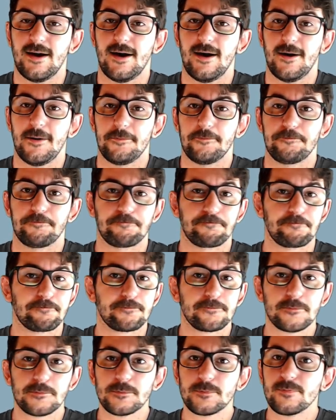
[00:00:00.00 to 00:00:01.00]
And
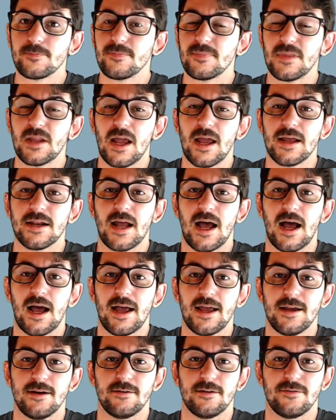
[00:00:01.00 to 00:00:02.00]

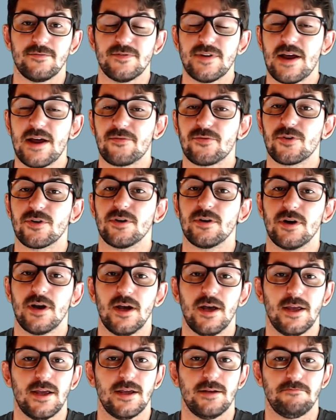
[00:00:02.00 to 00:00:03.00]
I have never,
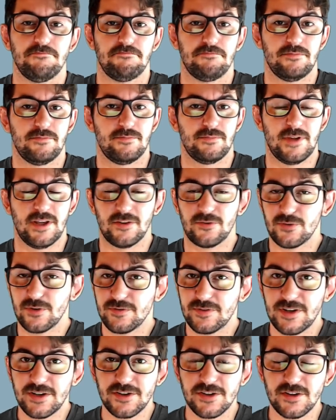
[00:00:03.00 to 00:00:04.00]
in the
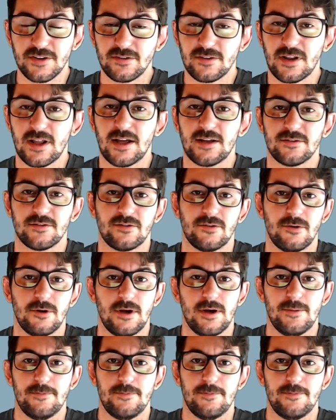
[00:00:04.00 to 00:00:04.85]
history of teaching this class,